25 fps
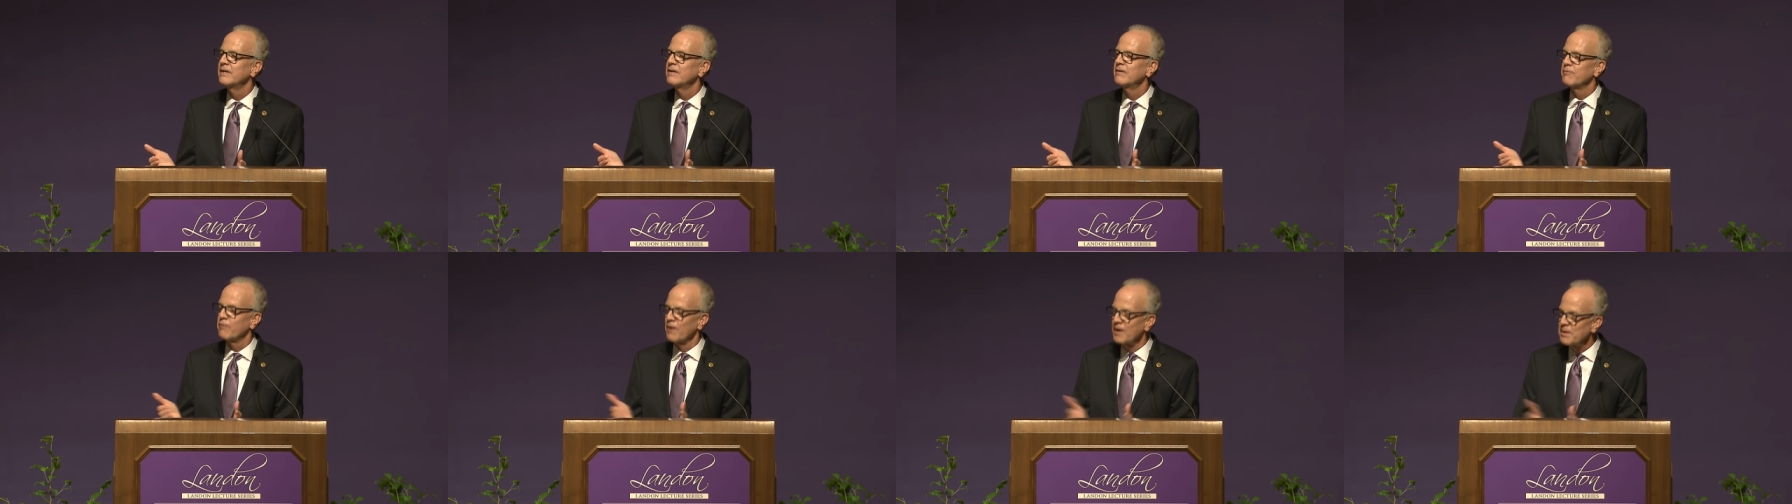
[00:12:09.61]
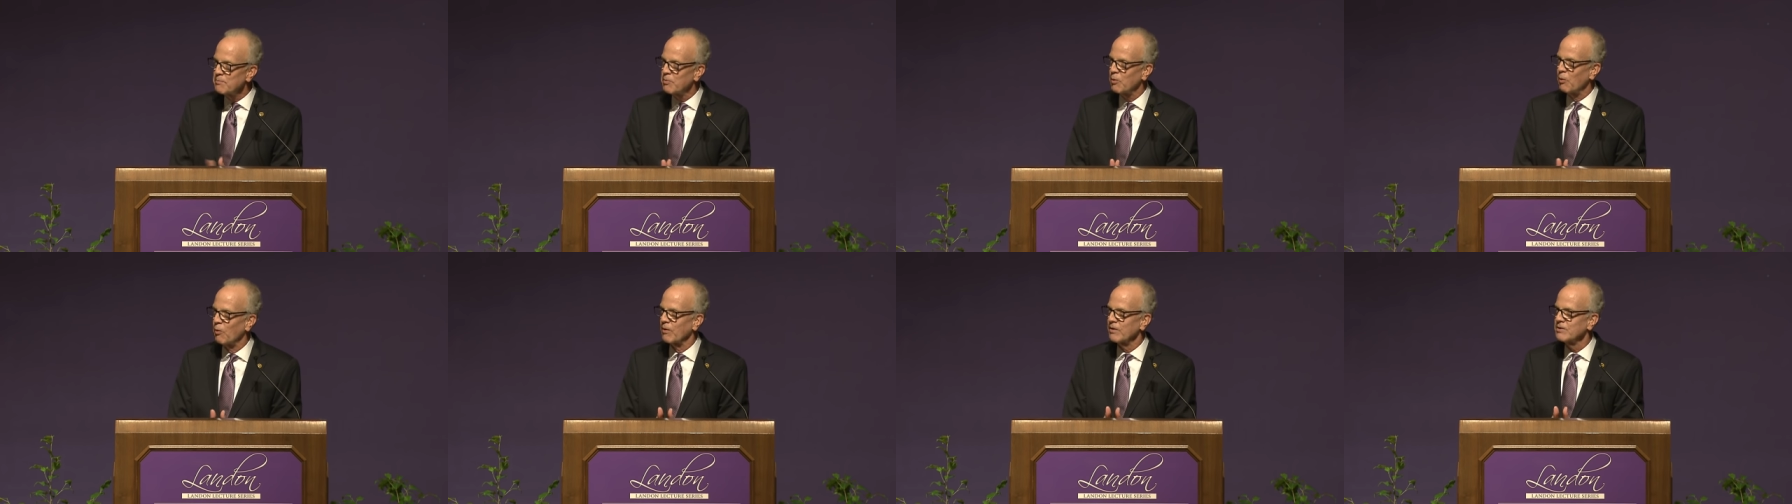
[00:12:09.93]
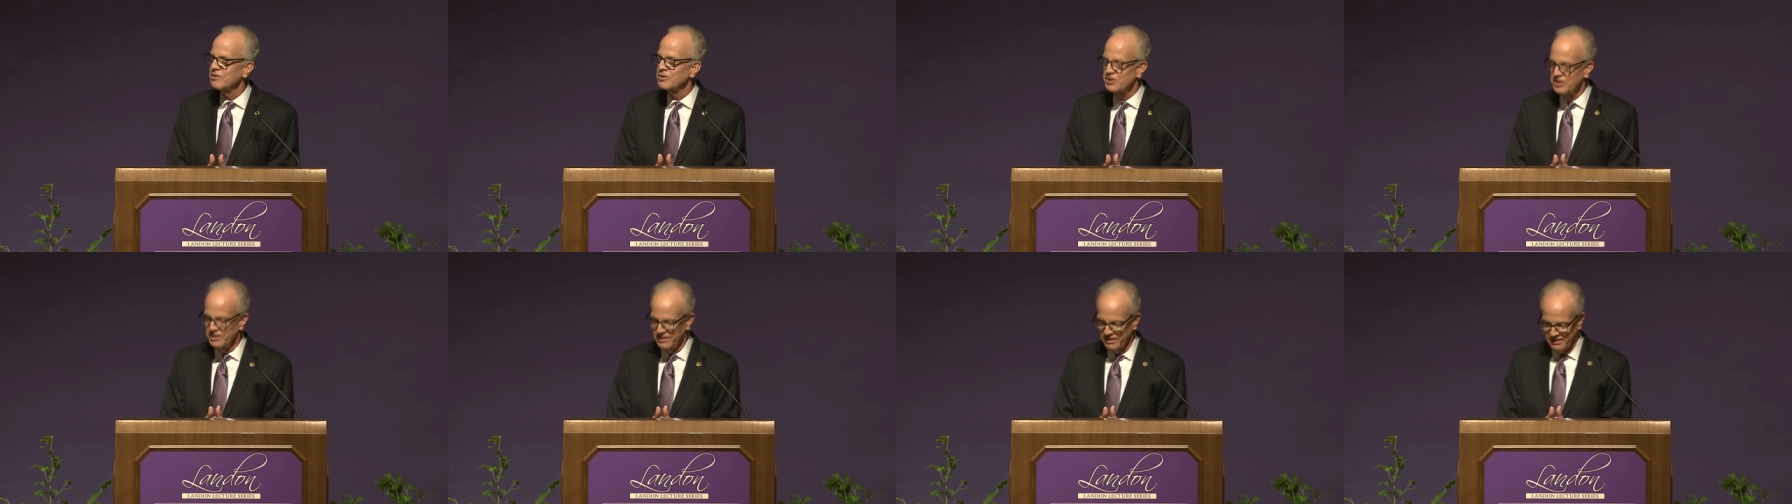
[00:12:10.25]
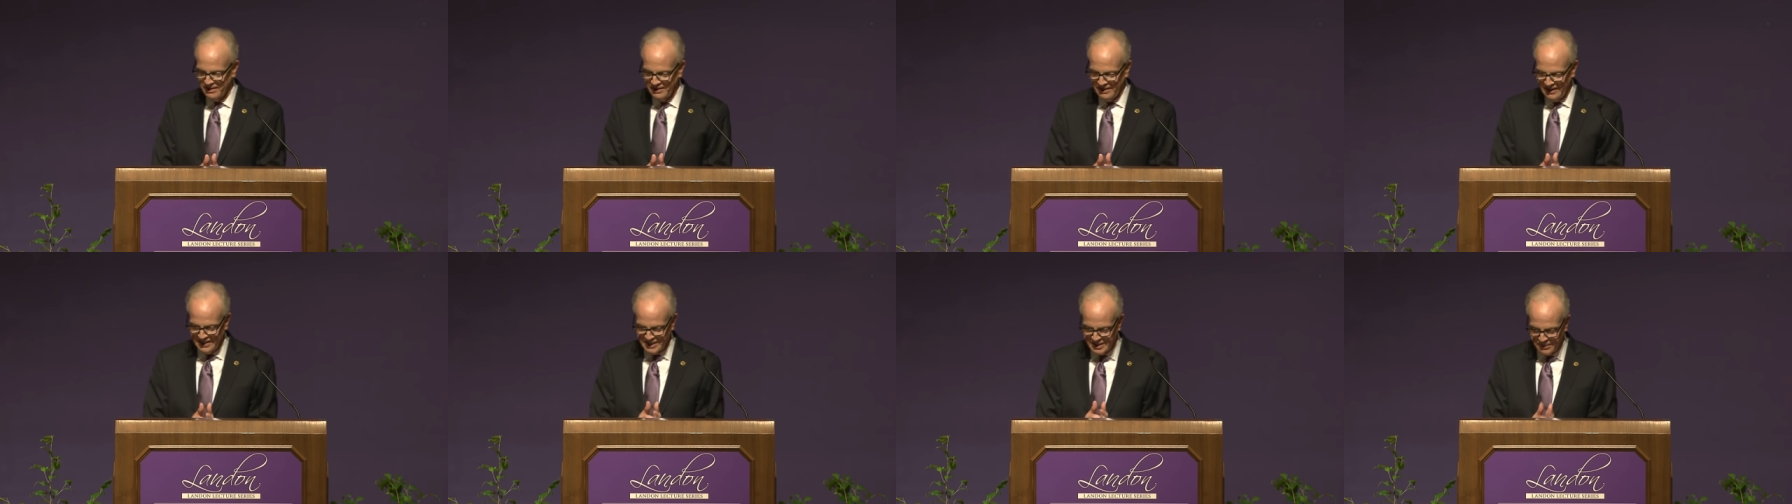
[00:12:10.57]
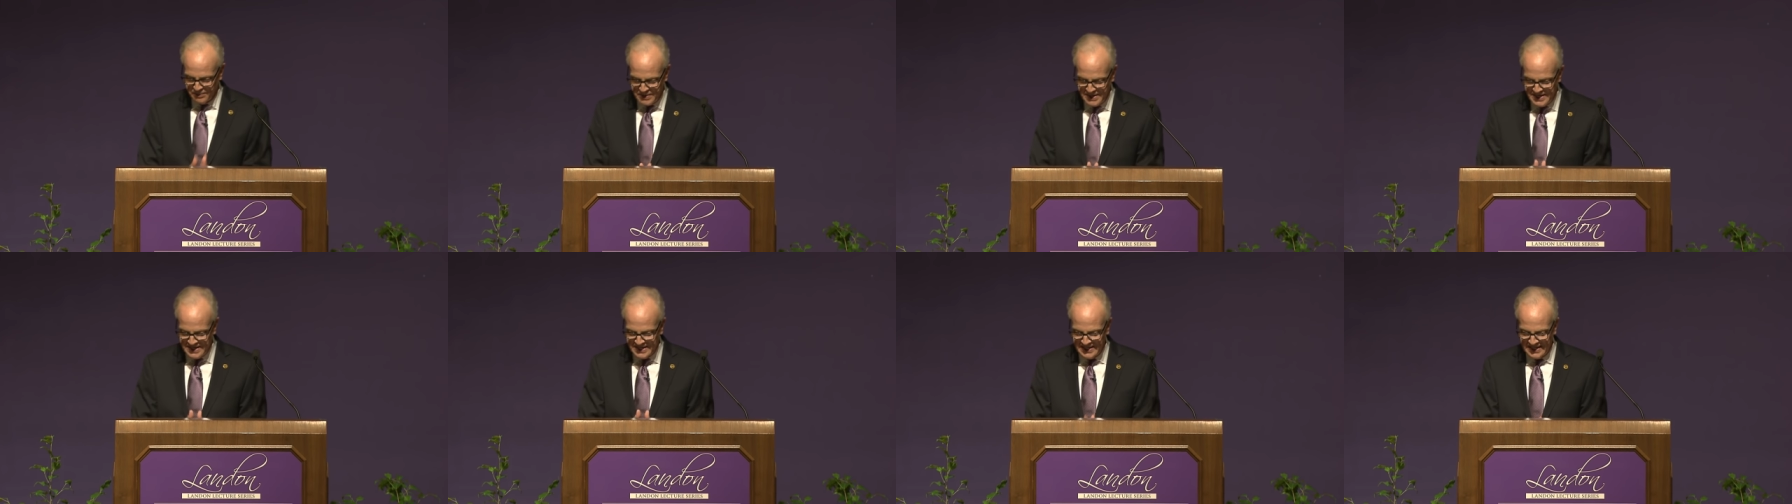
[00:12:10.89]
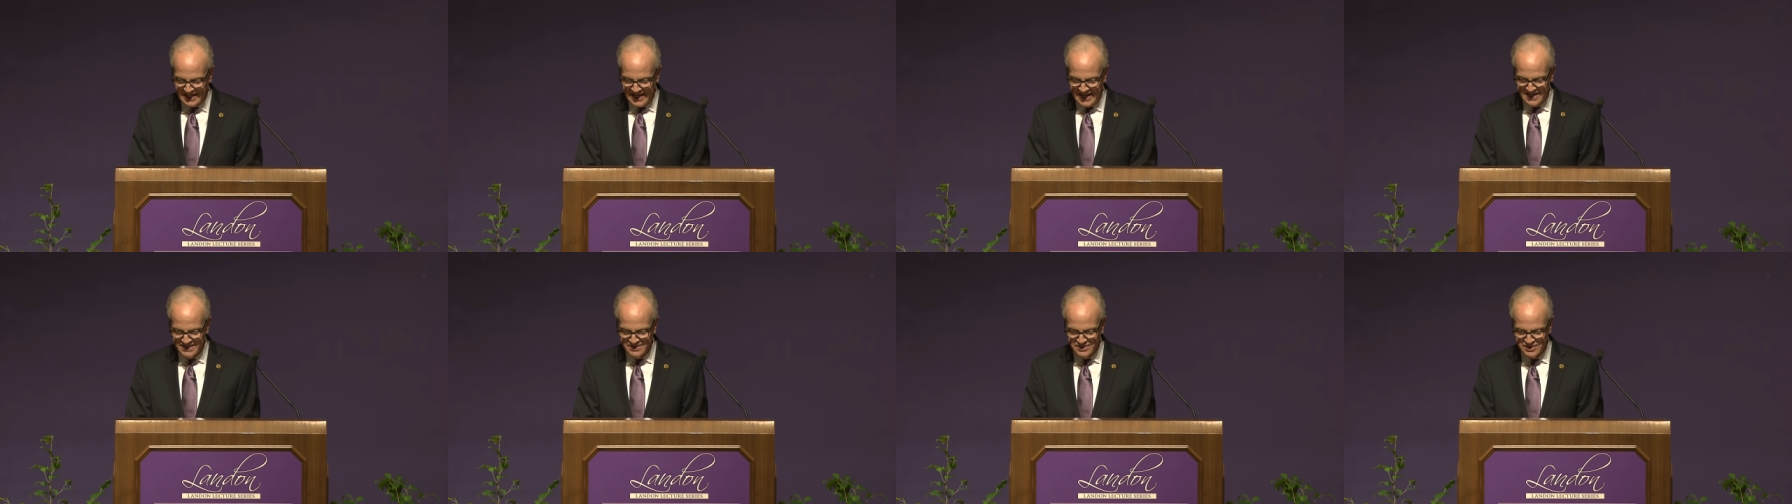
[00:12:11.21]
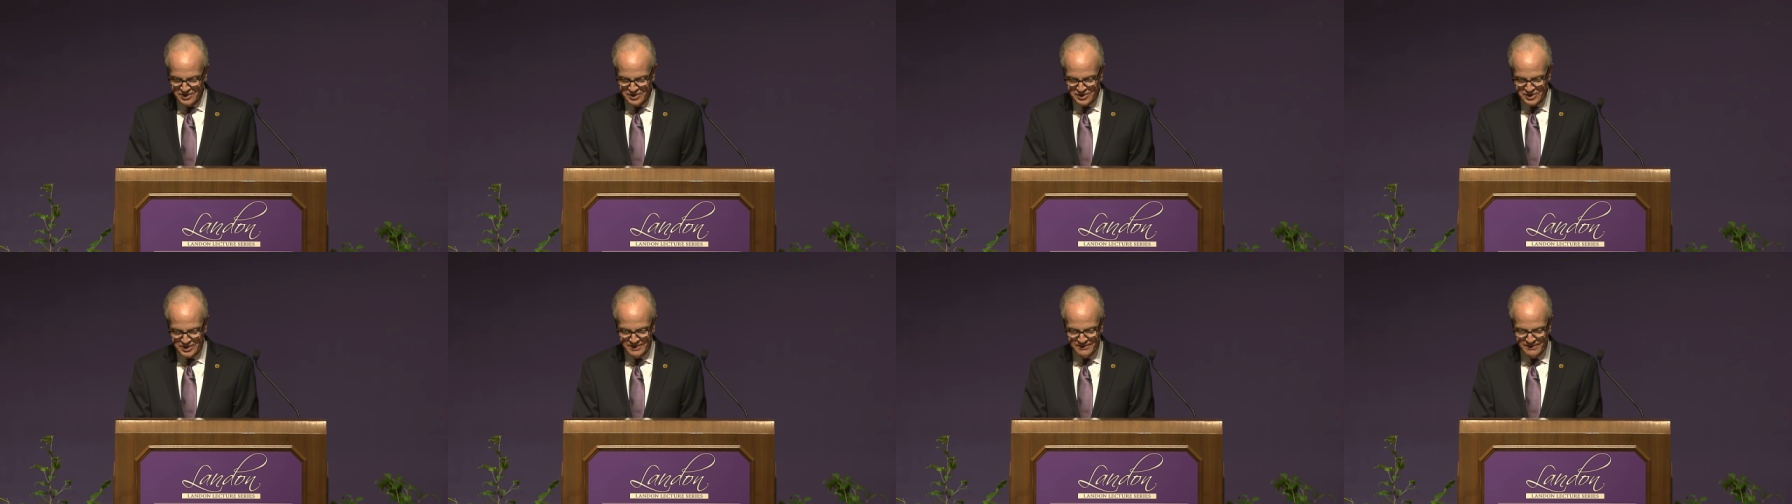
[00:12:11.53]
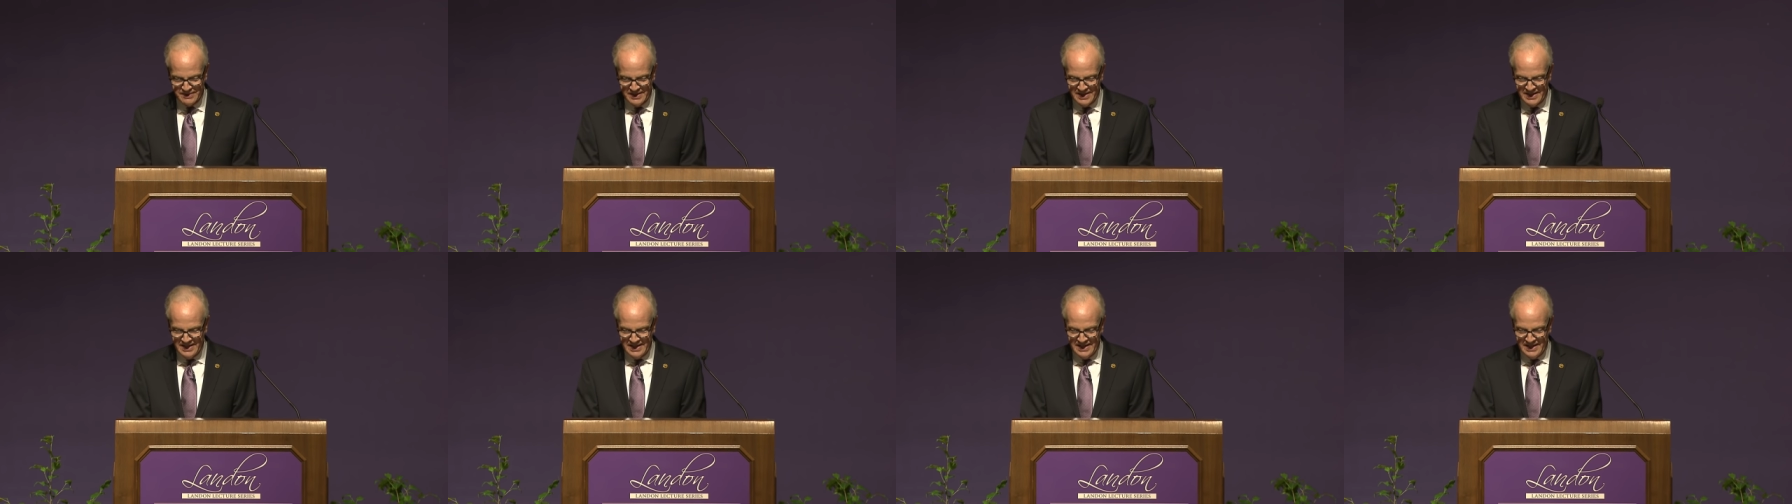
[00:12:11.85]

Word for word: front porch in Topeka, Kansas,